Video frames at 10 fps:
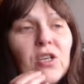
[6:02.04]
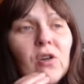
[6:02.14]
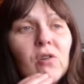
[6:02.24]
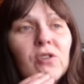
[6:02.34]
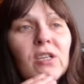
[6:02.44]

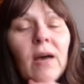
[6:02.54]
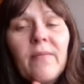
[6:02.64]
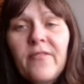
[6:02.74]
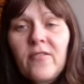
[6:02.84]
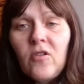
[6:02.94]
not up
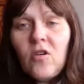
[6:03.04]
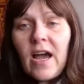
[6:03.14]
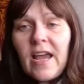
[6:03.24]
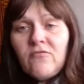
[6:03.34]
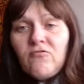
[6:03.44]
for
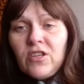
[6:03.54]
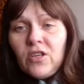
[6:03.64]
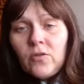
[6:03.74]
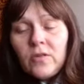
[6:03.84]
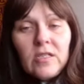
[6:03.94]
a
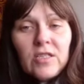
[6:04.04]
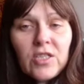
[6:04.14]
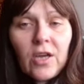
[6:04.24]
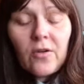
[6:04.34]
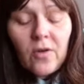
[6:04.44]
renewal,
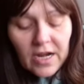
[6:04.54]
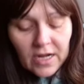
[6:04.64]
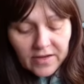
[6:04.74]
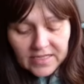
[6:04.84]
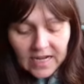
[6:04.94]
so I
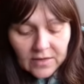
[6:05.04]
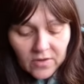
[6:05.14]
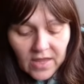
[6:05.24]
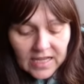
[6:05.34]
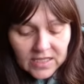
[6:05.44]
know exactly
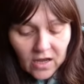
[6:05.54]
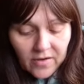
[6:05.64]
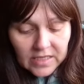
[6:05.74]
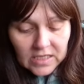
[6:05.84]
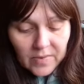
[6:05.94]
what that's
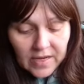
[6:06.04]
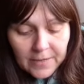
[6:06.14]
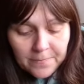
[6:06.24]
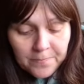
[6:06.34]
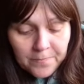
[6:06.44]
going to be.